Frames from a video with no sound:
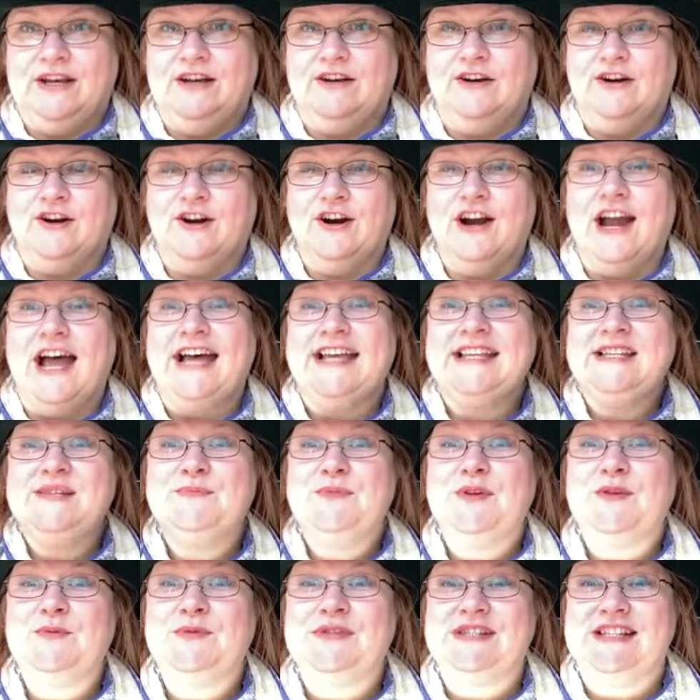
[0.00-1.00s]
and her
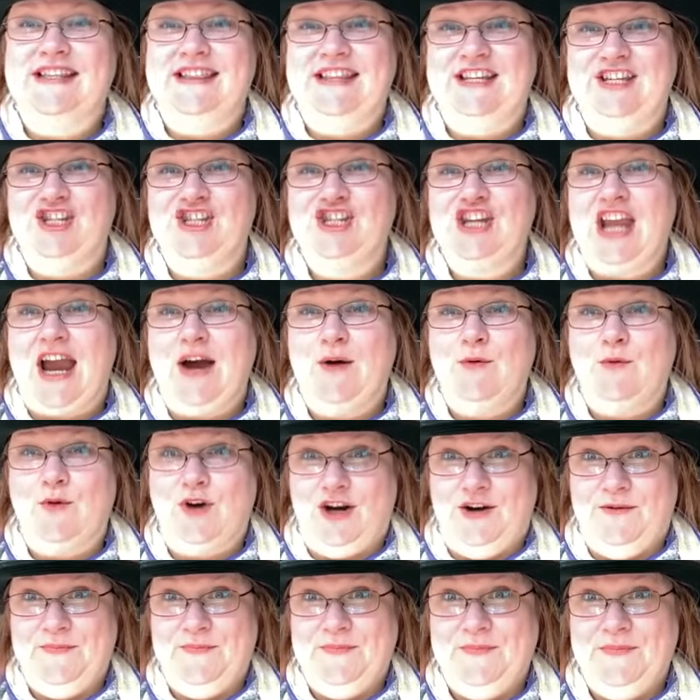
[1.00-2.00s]
husband was in the
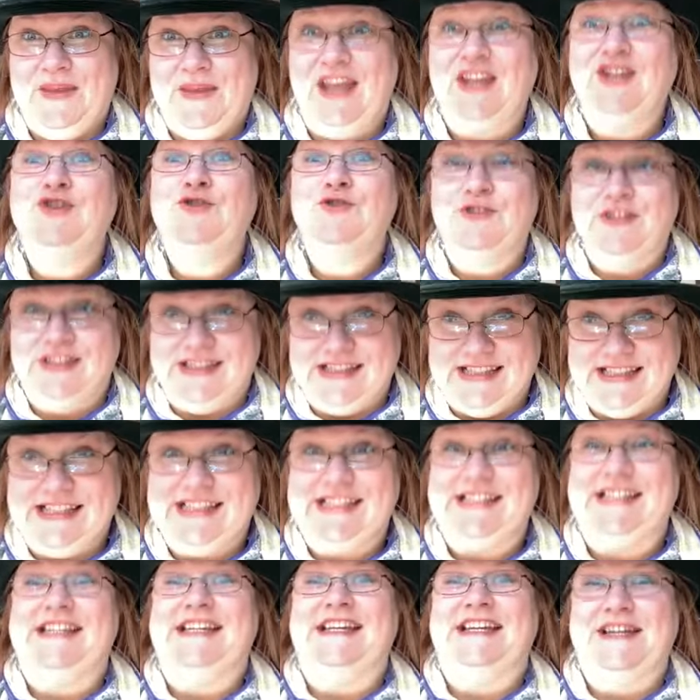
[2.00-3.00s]
shower, and you could
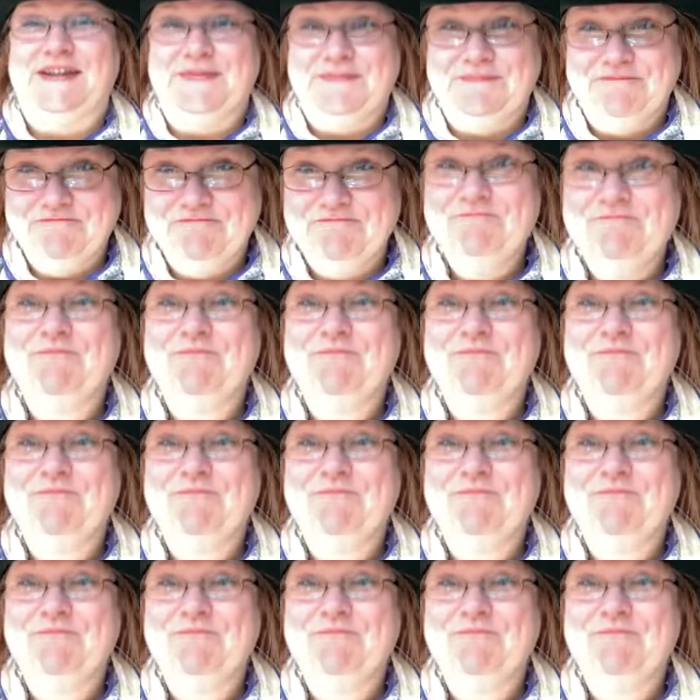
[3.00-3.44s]
see him.